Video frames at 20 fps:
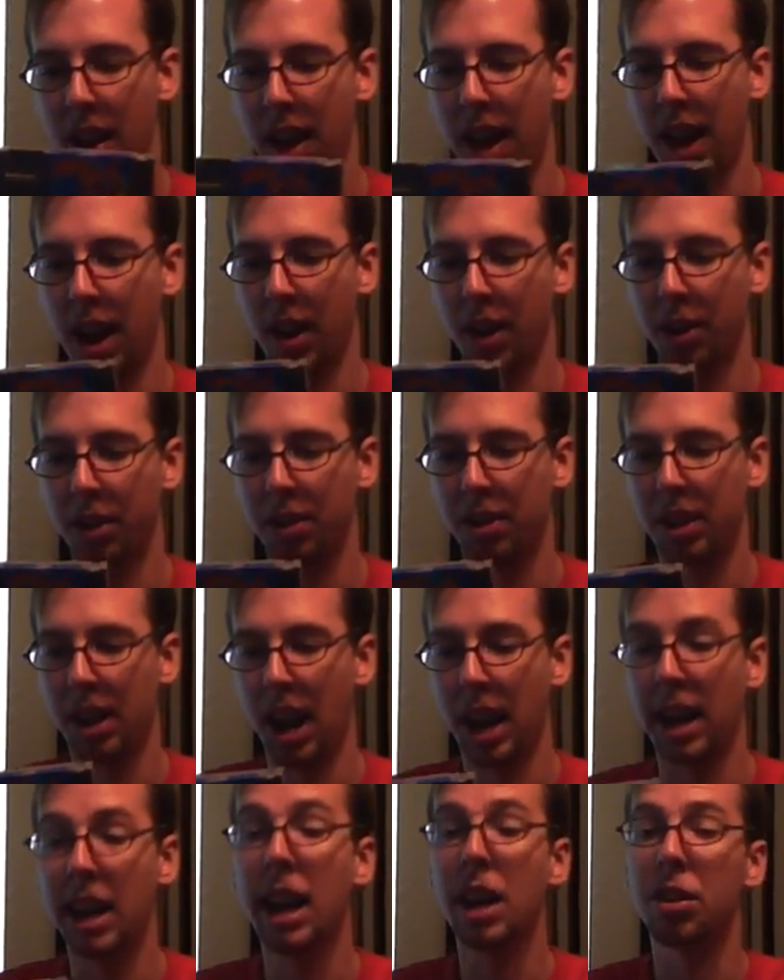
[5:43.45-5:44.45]
Hells
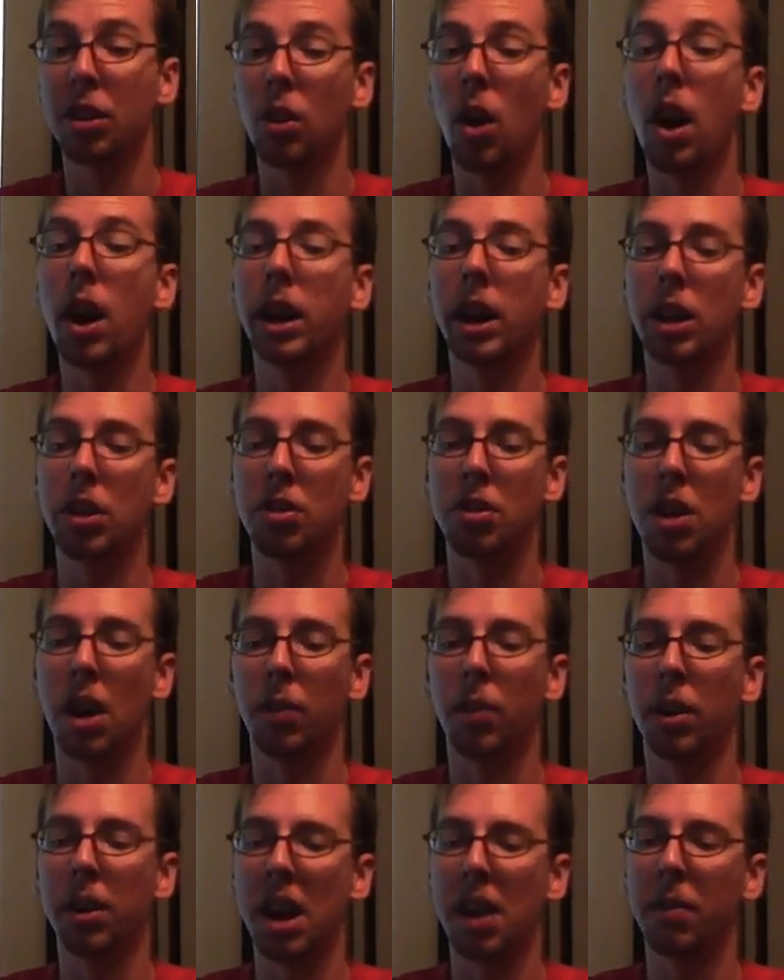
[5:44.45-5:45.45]
yeah. He has a lot of good
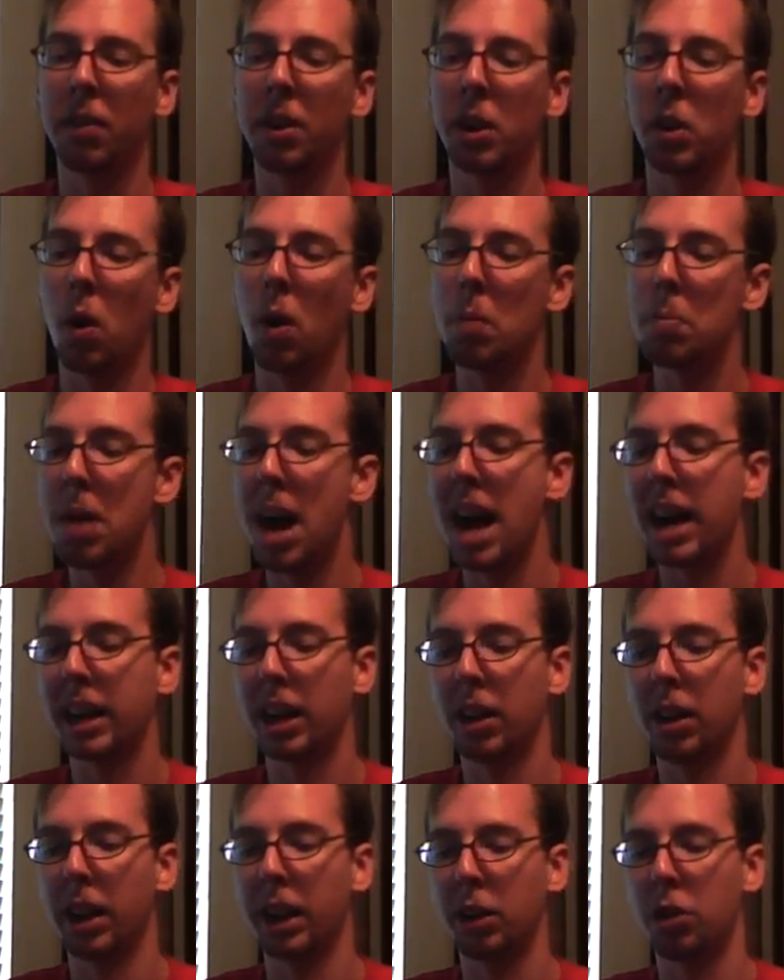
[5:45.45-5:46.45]
stuff. We're definitely going back
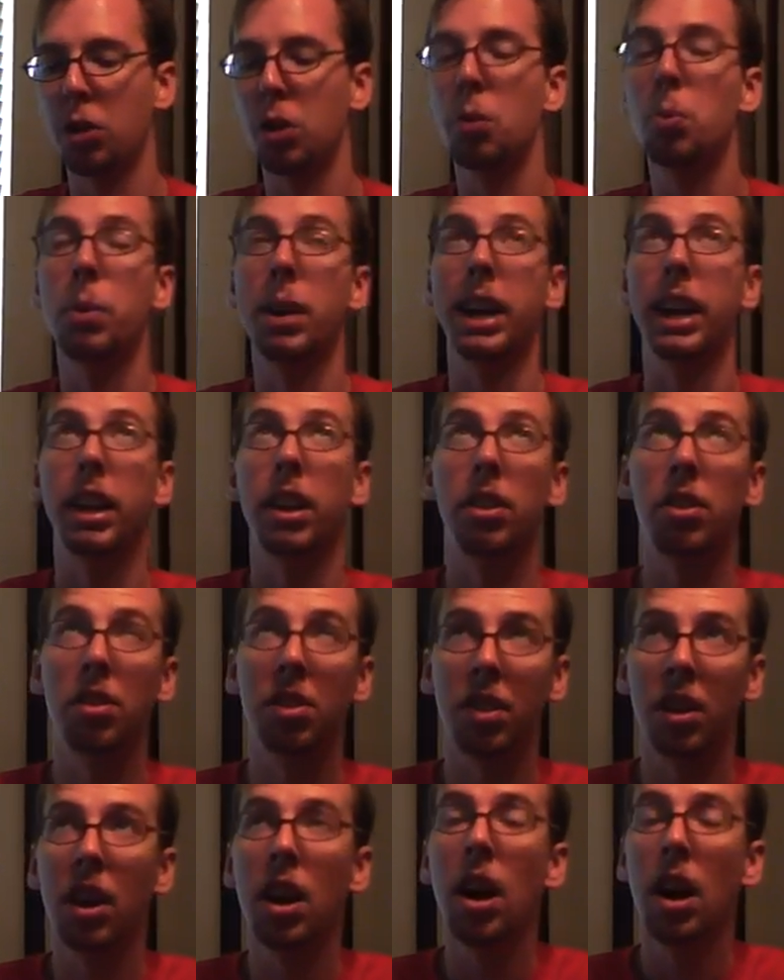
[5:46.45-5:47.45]
in like 2
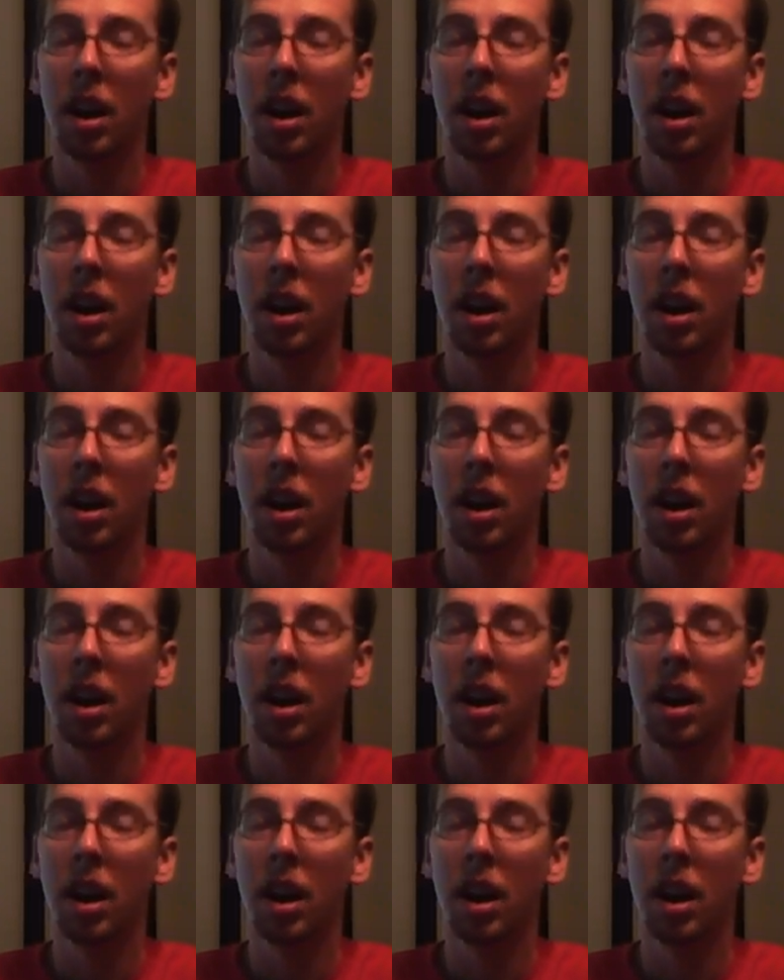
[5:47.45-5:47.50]
weeks.